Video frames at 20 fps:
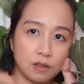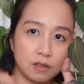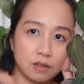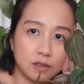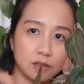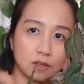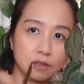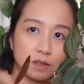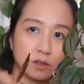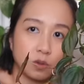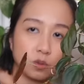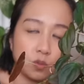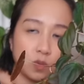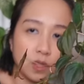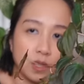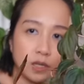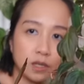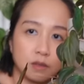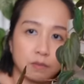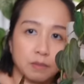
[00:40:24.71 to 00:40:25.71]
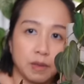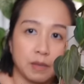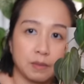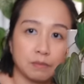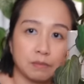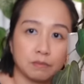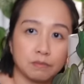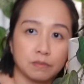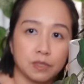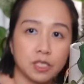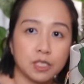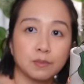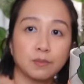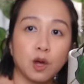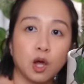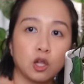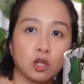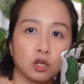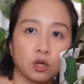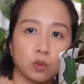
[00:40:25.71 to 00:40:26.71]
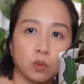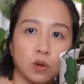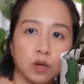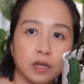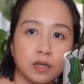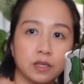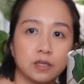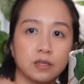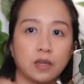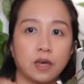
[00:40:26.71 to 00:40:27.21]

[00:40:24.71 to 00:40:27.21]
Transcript: This is the one, my smaller one